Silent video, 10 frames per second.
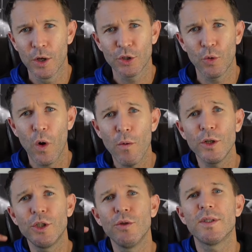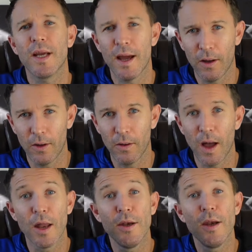so what would you tell
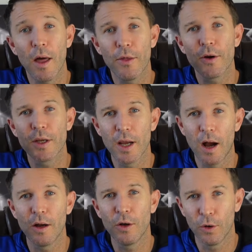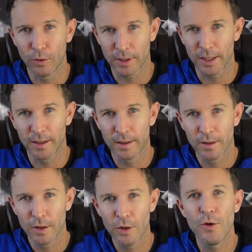another young goalie
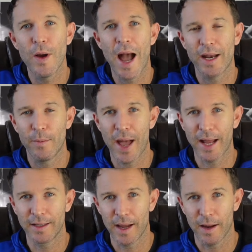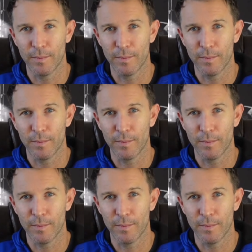who had a bad game?